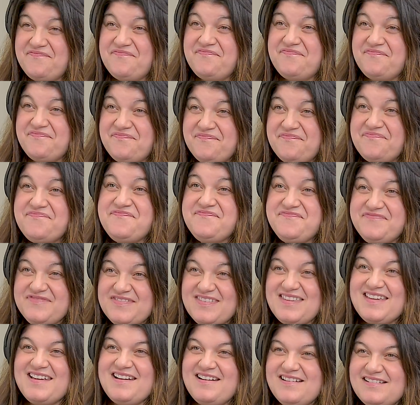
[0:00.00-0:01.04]
I've given you
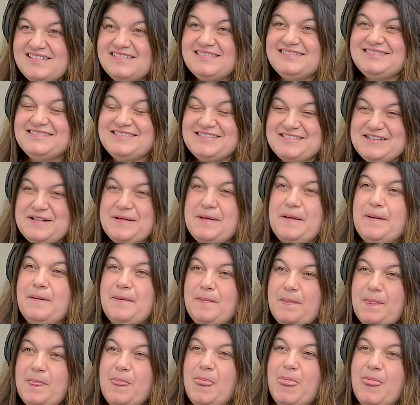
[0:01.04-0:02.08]
this, I've given you that.
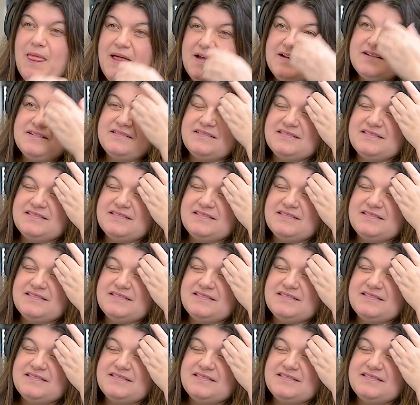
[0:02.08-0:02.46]
Why are you